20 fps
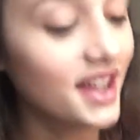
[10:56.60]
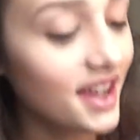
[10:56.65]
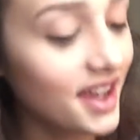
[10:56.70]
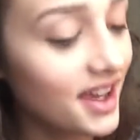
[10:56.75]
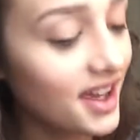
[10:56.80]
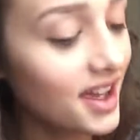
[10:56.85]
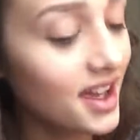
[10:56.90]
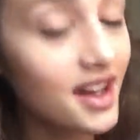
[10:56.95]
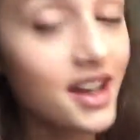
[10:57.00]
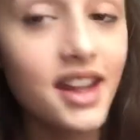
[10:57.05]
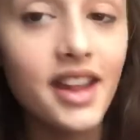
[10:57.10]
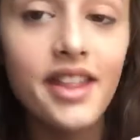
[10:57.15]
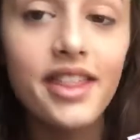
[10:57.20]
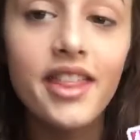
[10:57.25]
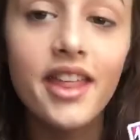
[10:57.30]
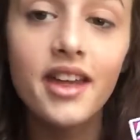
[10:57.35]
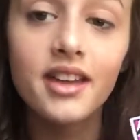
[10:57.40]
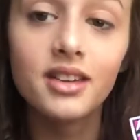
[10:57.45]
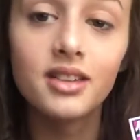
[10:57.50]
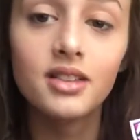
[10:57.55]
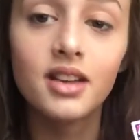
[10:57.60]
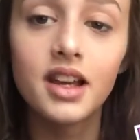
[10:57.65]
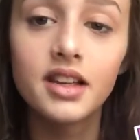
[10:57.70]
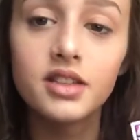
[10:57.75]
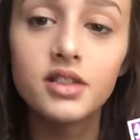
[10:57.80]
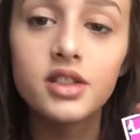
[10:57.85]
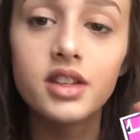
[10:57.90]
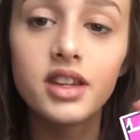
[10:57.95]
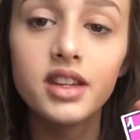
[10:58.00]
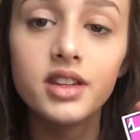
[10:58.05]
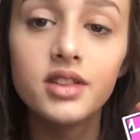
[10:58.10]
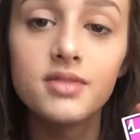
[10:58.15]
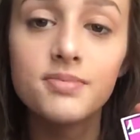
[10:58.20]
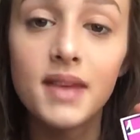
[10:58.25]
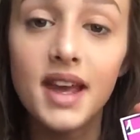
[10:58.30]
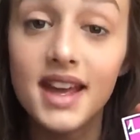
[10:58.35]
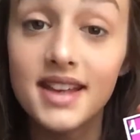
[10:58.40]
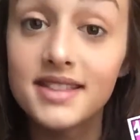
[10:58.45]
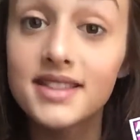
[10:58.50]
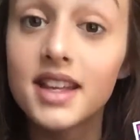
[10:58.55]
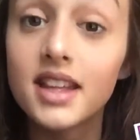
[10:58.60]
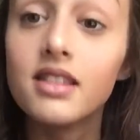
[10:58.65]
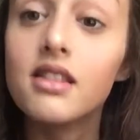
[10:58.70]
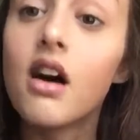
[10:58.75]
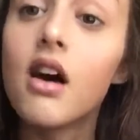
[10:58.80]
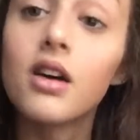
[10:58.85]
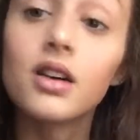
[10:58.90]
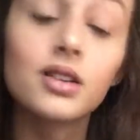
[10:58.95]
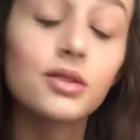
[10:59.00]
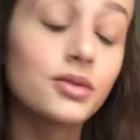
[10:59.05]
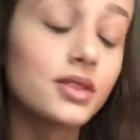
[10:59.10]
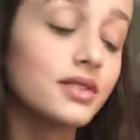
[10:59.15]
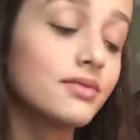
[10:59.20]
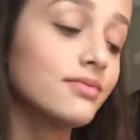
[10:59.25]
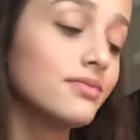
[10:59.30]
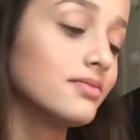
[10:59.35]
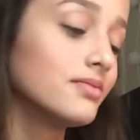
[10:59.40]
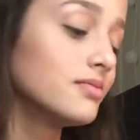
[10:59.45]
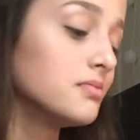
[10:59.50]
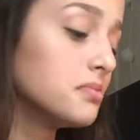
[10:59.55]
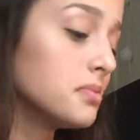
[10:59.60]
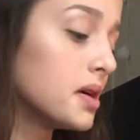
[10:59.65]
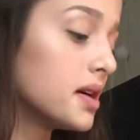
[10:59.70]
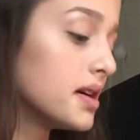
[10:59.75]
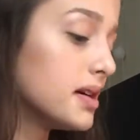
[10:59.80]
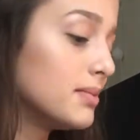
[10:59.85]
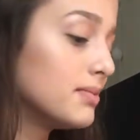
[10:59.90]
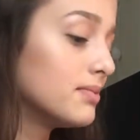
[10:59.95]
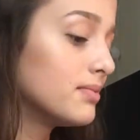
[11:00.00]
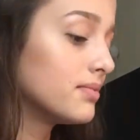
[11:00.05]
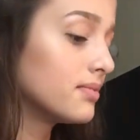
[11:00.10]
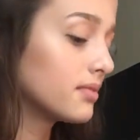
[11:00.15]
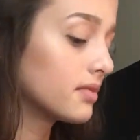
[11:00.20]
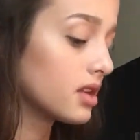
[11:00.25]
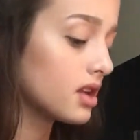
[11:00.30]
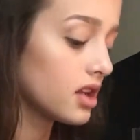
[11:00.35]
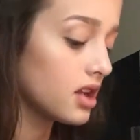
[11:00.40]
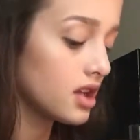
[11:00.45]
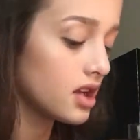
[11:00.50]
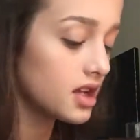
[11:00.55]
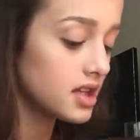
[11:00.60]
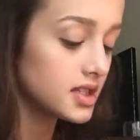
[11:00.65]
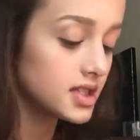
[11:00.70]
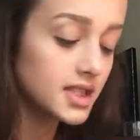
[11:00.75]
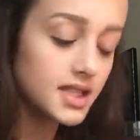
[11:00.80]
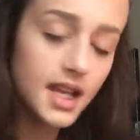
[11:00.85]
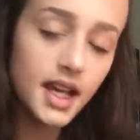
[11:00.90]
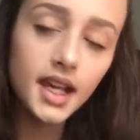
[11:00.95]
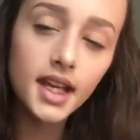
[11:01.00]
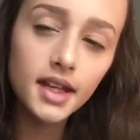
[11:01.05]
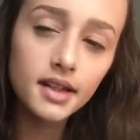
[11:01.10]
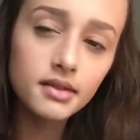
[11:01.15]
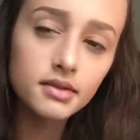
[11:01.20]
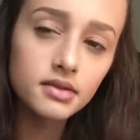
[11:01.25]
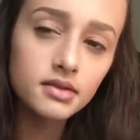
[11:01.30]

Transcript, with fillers: And then I usually use my Estee Lauder one, but today